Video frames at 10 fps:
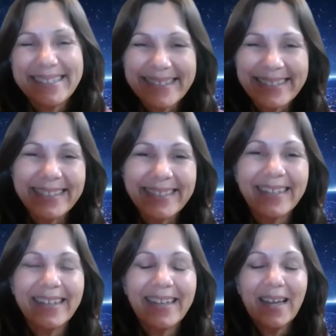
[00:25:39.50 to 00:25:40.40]

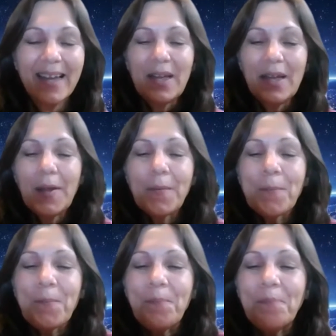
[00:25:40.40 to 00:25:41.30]

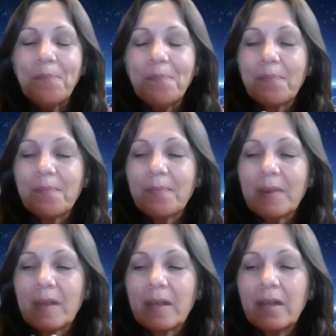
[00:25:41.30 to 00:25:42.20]

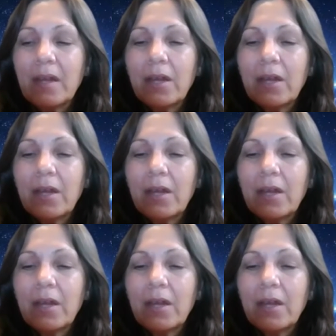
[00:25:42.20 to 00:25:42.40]
No one is speaking in this clip.